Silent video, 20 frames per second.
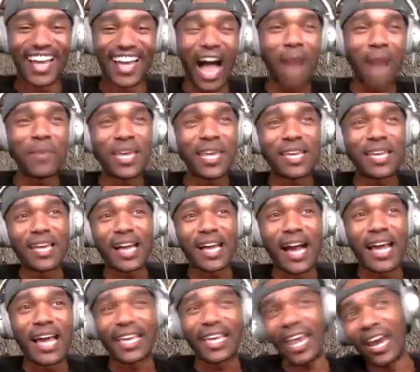I mean,
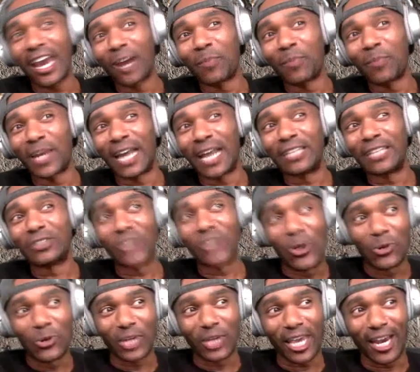I care, but I
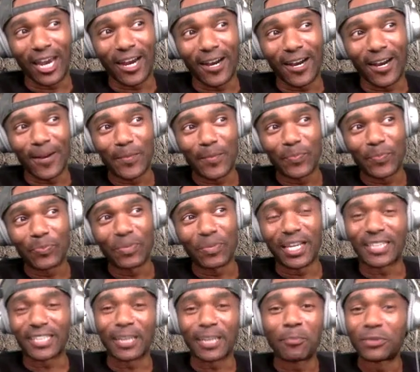don't care
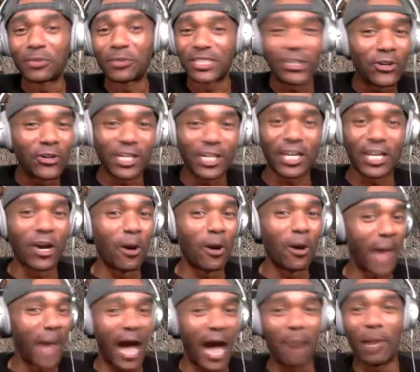because I'm still going to go
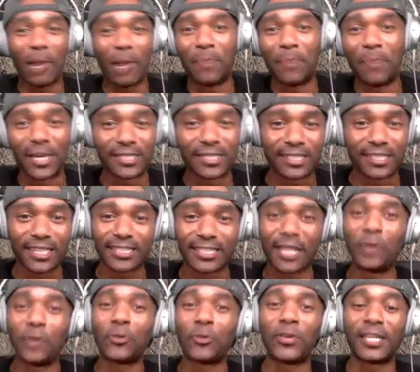about my business.
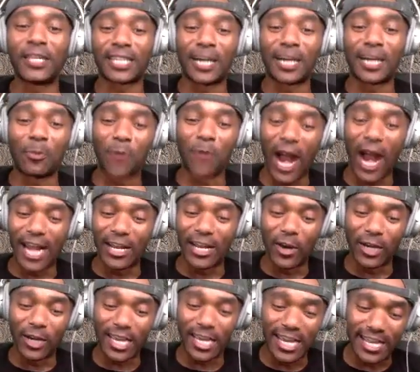I don't think that I'm riding
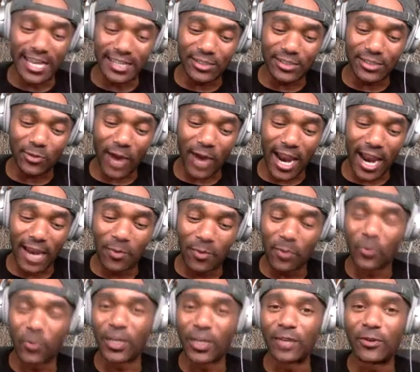on hits, right?
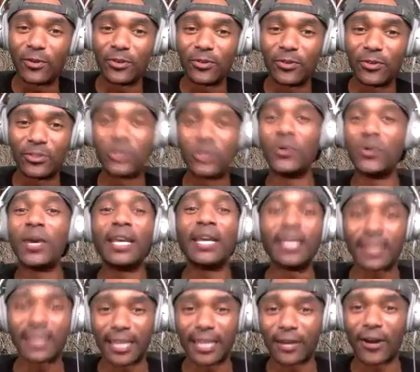do
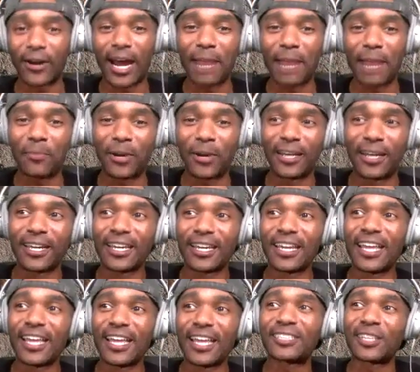anything, right? But
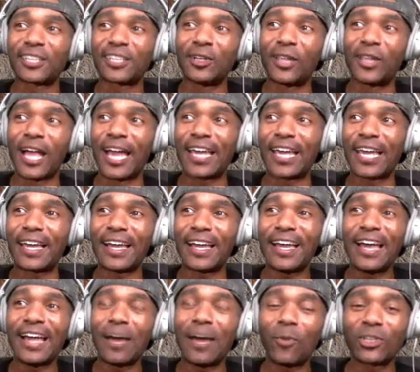it's still like,
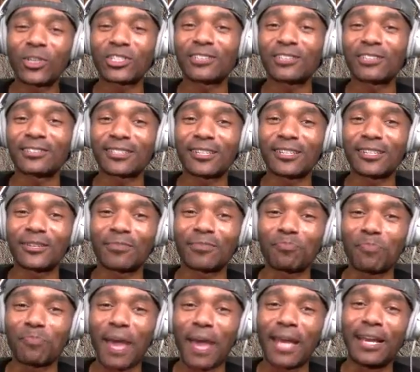I wish it still
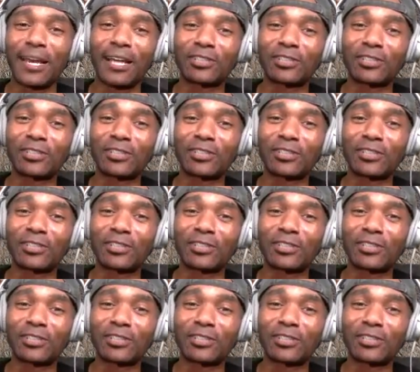met a